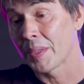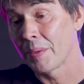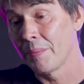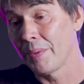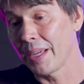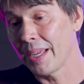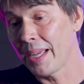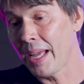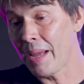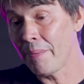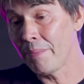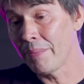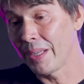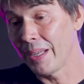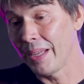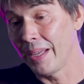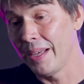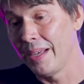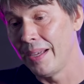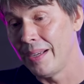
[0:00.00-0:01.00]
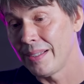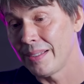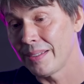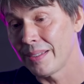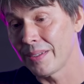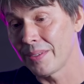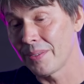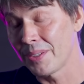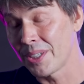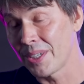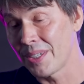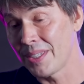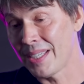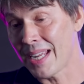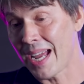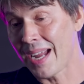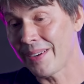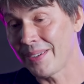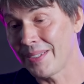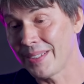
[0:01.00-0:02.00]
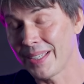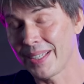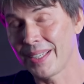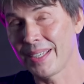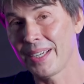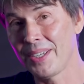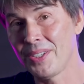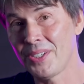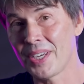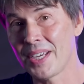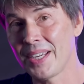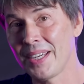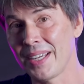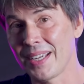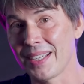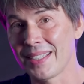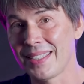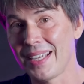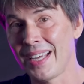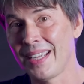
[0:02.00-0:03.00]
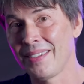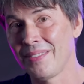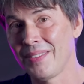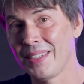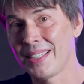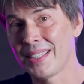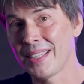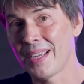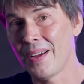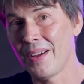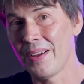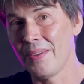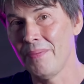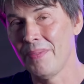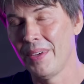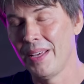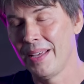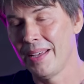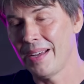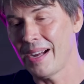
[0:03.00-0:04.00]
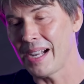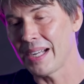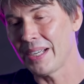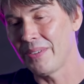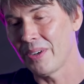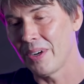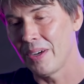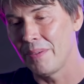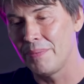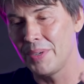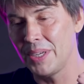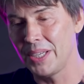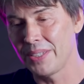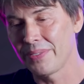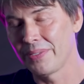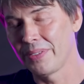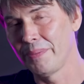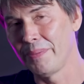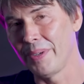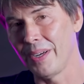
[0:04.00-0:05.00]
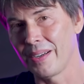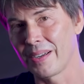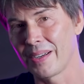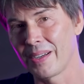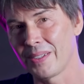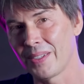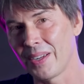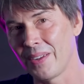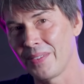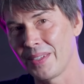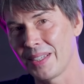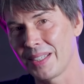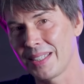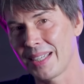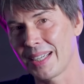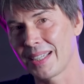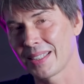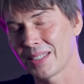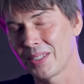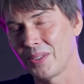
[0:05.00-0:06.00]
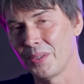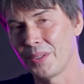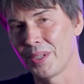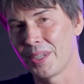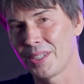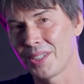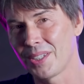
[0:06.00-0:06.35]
But Kepler was undoubtedly a genius ahead of his time, and he wrote a beautiful book called On the Six-Cornered